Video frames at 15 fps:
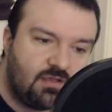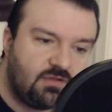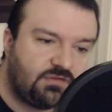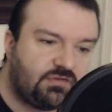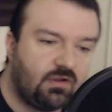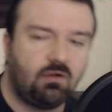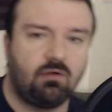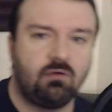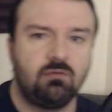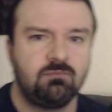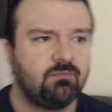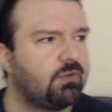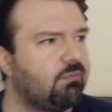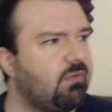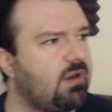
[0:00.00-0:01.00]
So
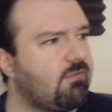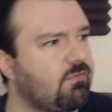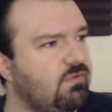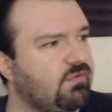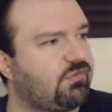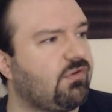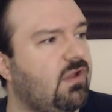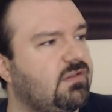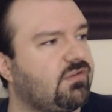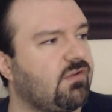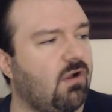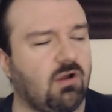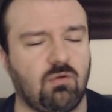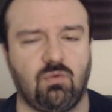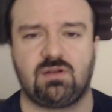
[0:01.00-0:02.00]
when everyone saw this
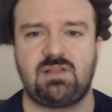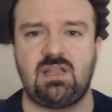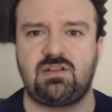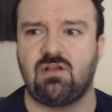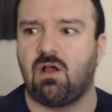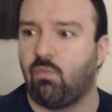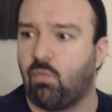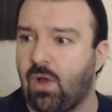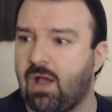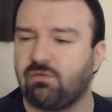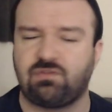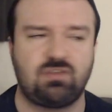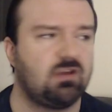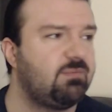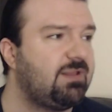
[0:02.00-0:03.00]
artwork, they thought, "Wow,
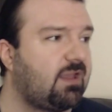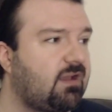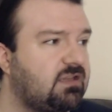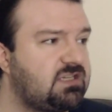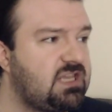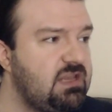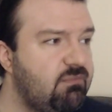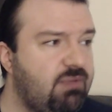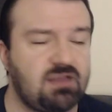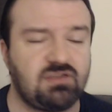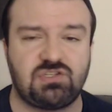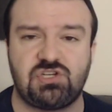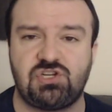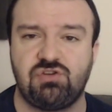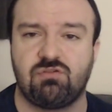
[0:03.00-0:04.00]
it's going to be like a
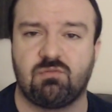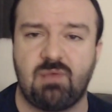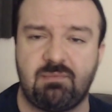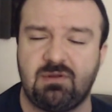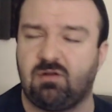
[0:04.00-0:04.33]
team-based shooter. Maybe